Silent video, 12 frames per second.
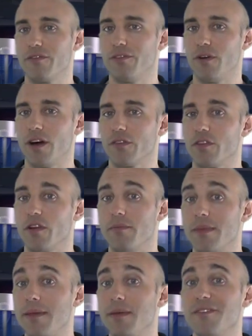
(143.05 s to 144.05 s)
400 or
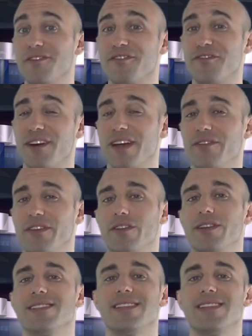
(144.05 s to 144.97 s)
maybe even 500